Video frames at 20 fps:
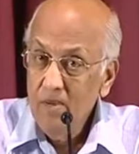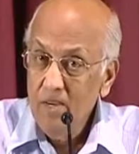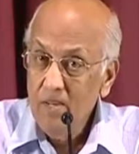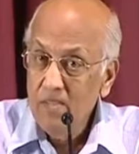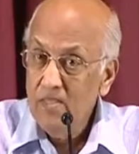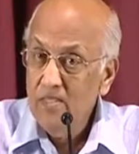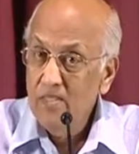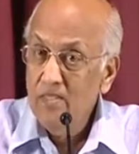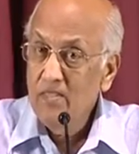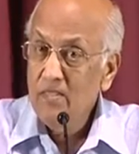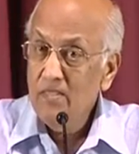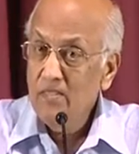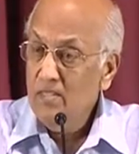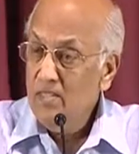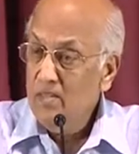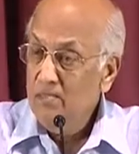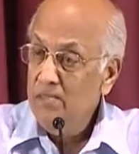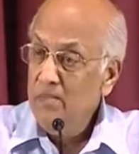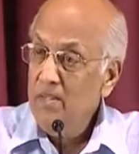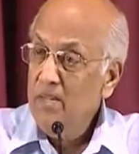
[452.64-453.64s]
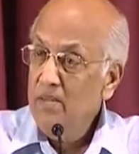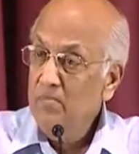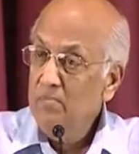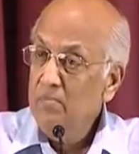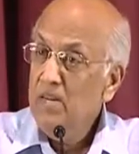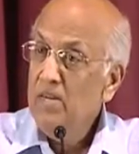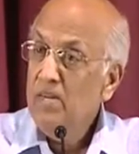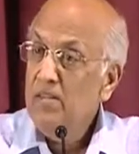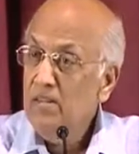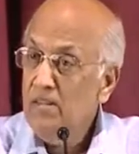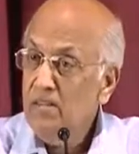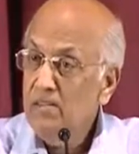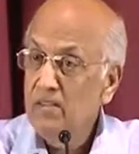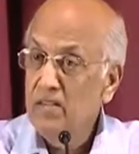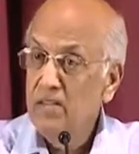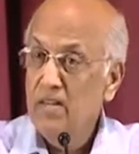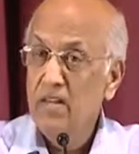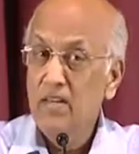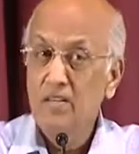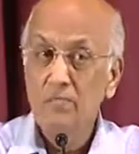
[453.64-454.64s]
Because it's not something
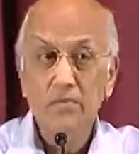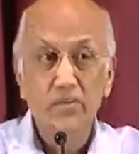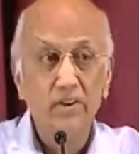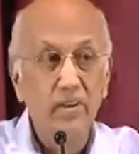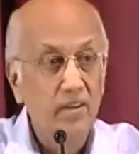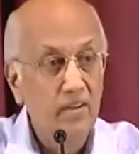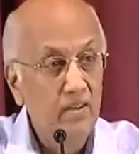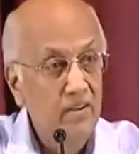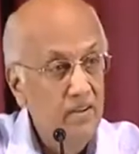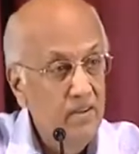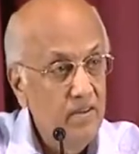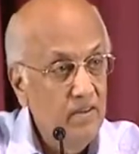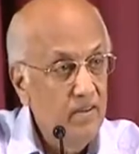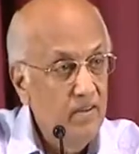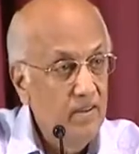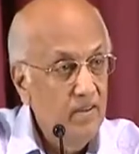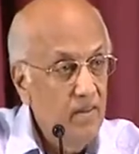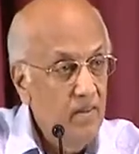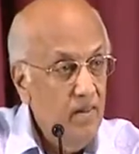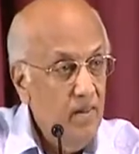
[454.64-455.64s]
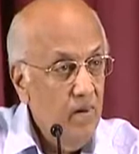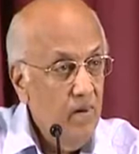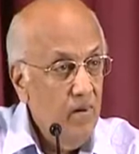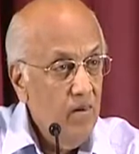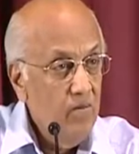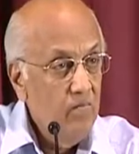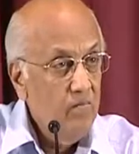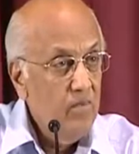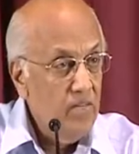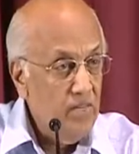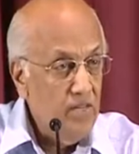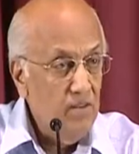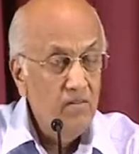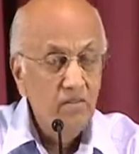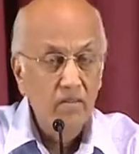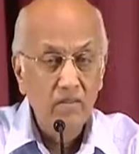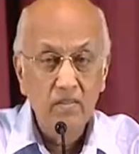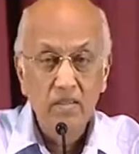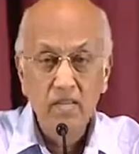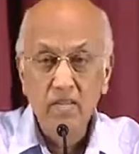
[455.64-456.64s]
material like bread.
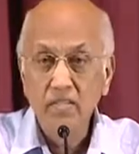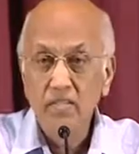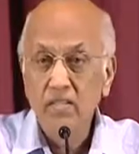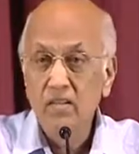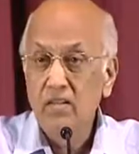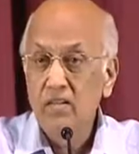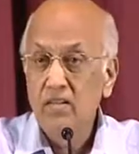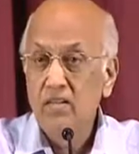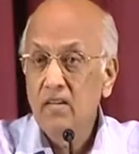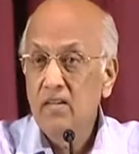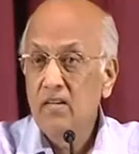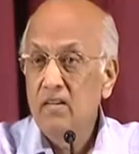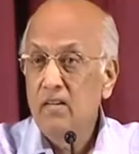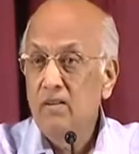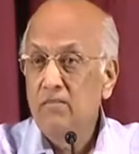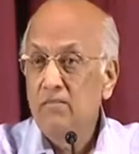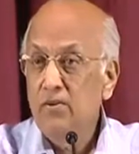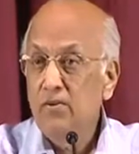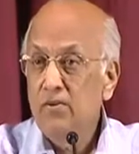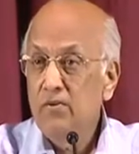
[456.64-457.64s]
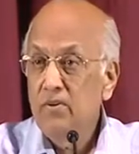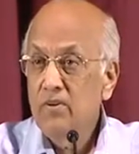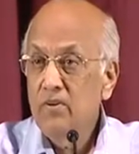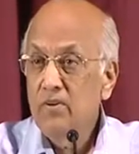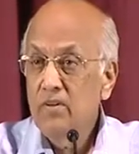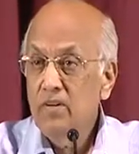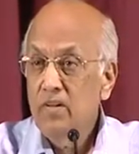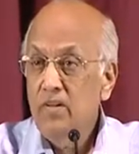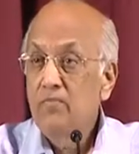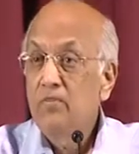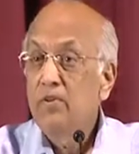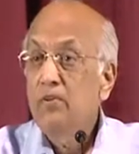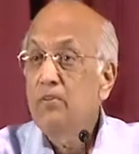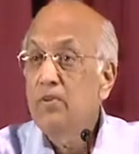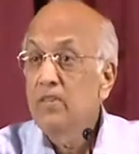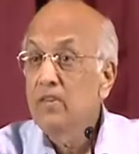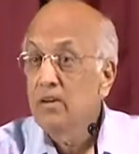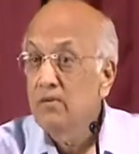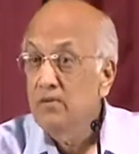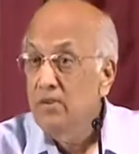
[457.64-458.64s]
Material things God can give you
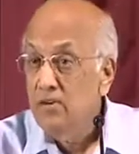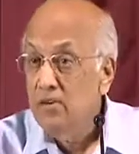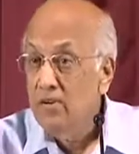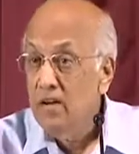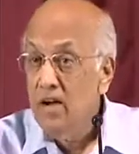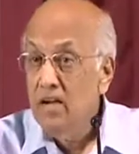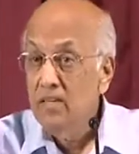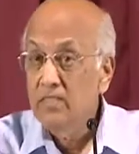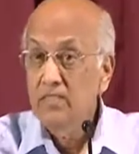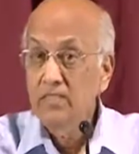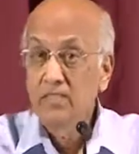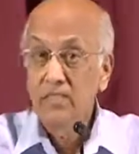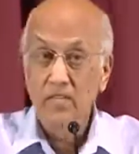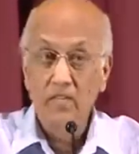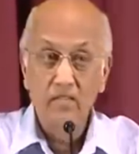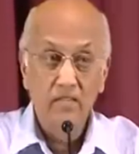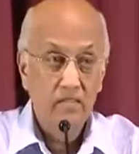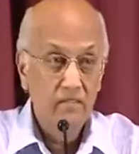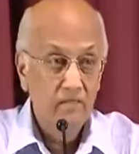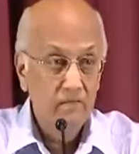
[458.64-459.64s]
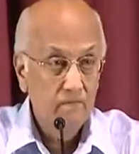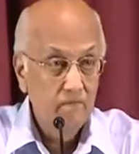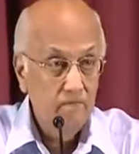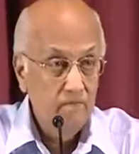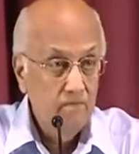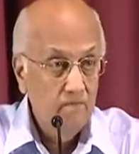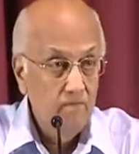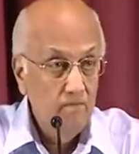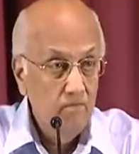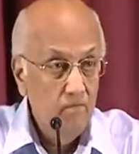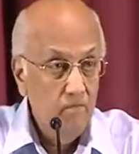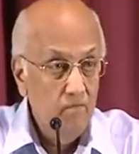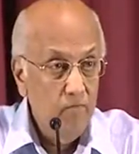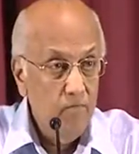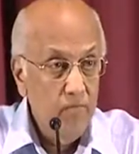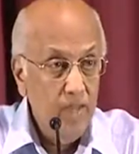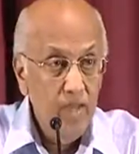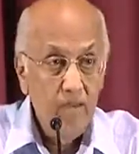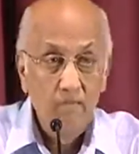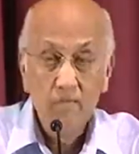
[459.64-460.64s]
even without your asking.
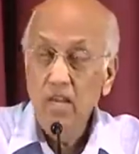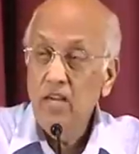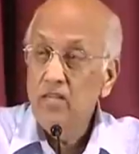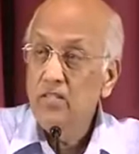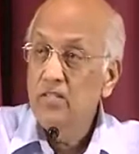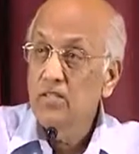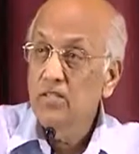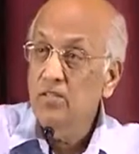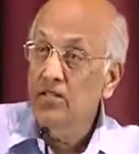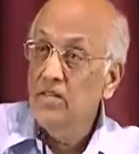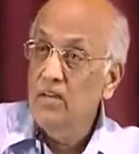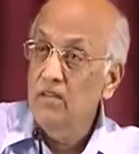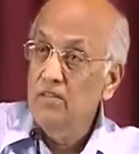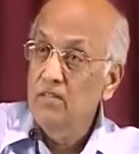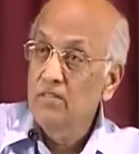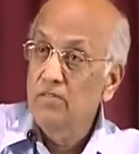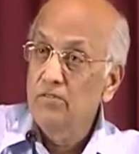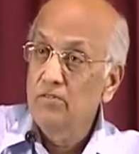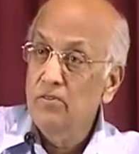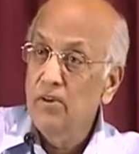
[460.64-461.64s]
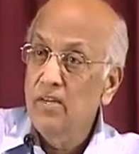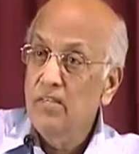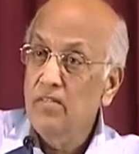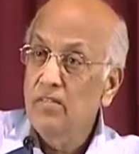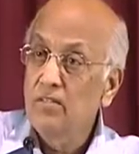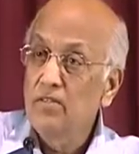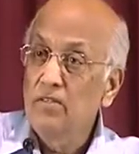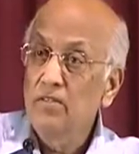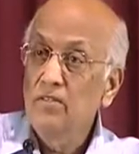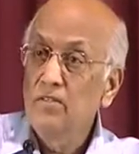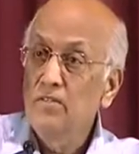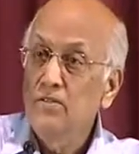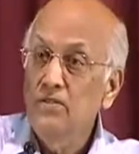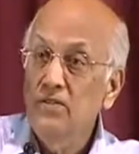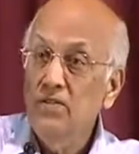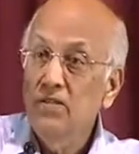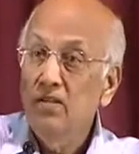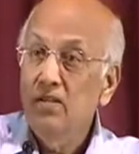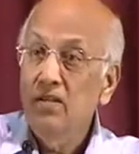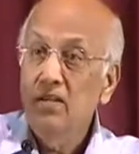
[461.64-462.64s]
He makes the sun to rise on the
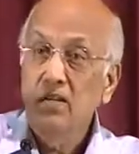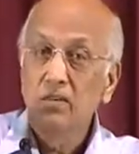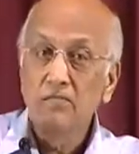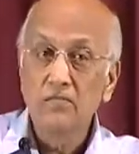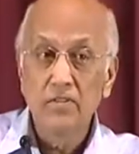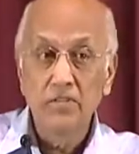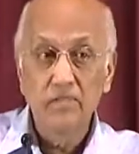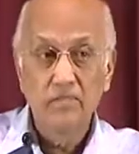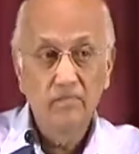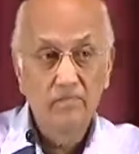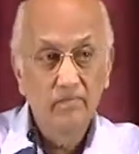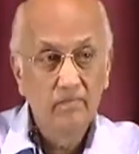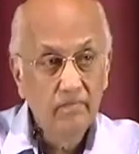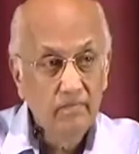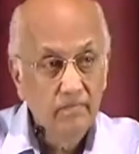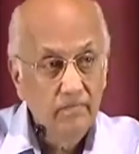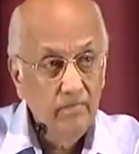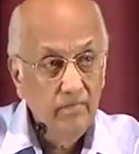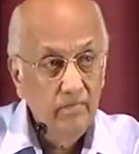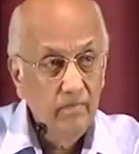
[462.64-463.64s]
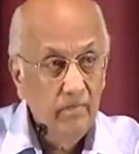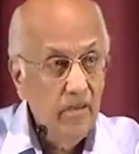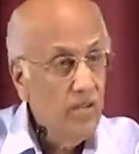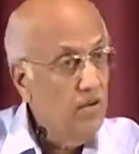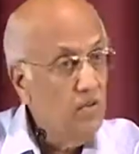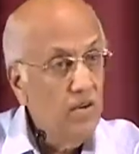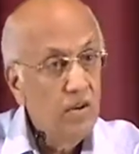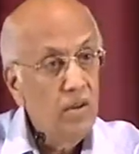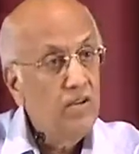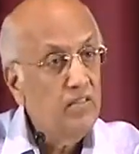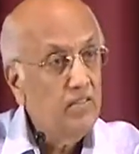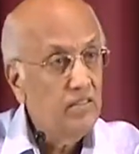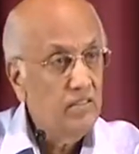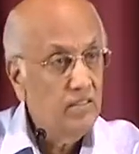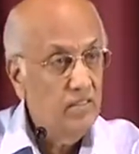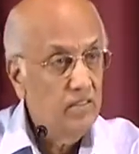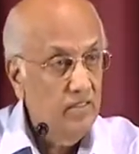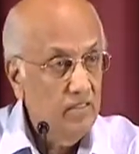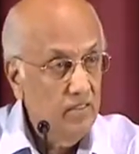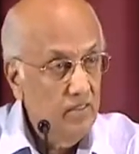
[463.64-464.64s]
good and the evil. They don't
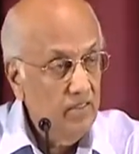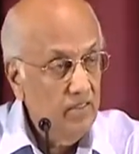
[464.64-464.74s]
ask.